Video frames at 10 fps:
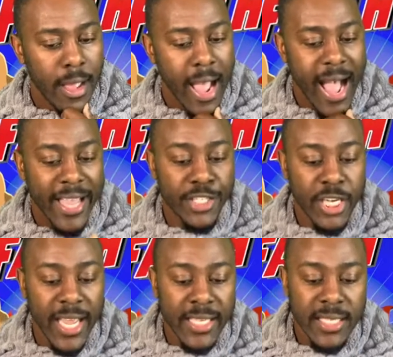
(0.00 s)
I
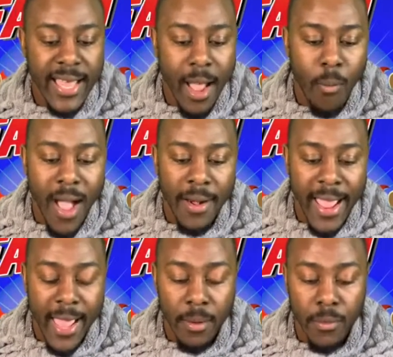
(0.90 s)
chased that wild
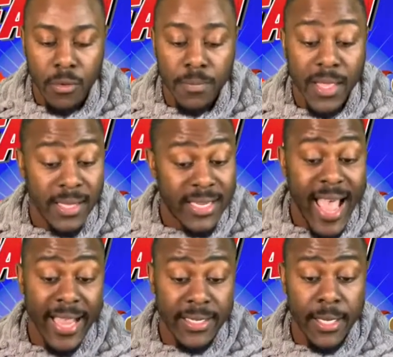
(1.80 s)
animal,
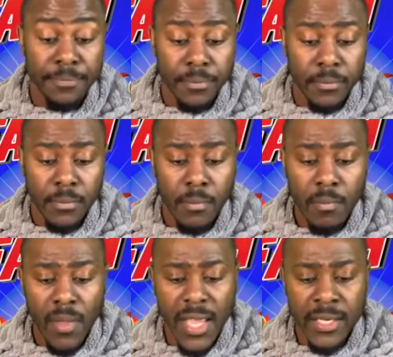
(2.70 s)
attacked it,
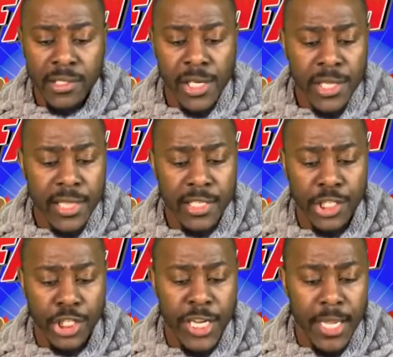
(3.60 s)
and took the
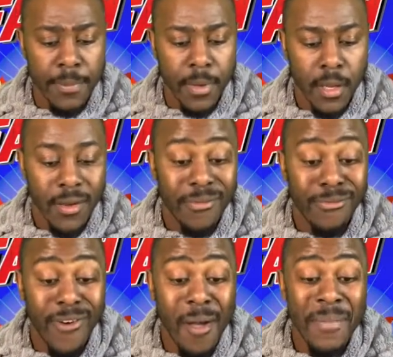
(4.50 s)
sheep
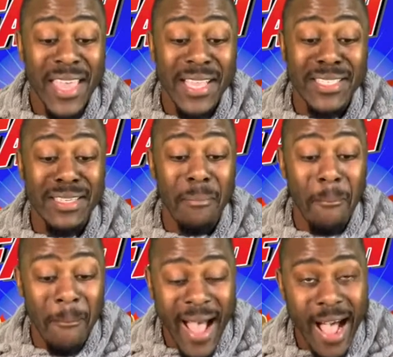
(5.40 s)
from its
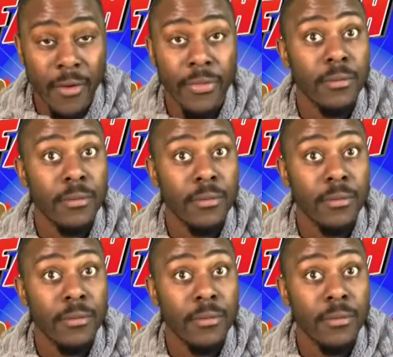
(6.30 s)
mouth.